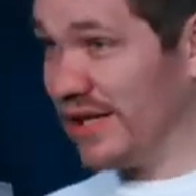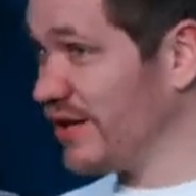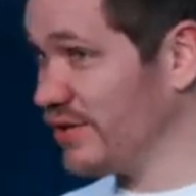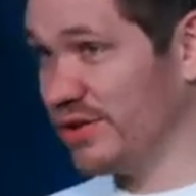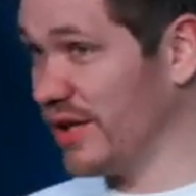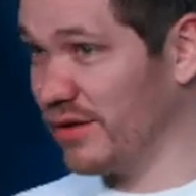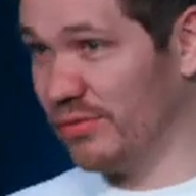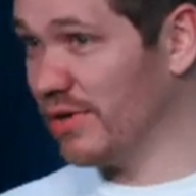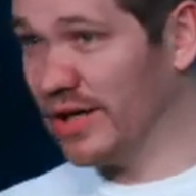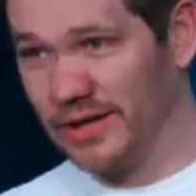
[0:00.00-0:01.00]
not here to tell
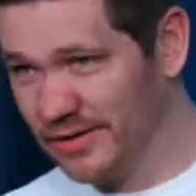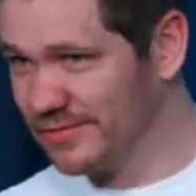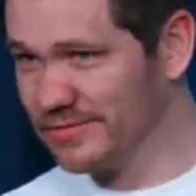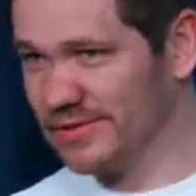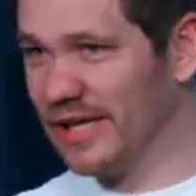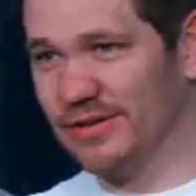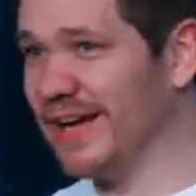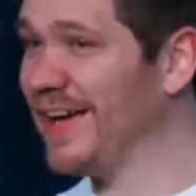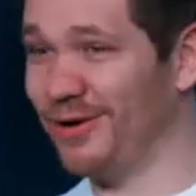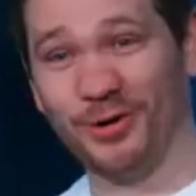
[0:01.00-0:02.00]
you why.
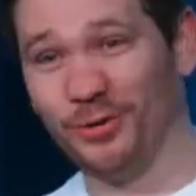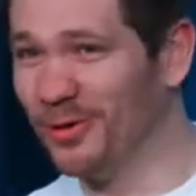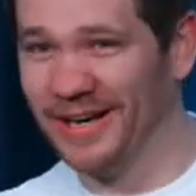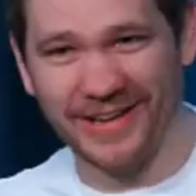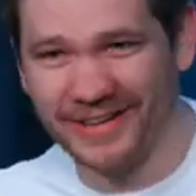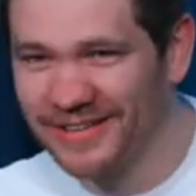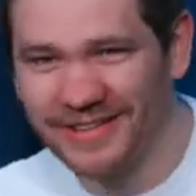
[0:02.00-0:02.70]
I don't know why.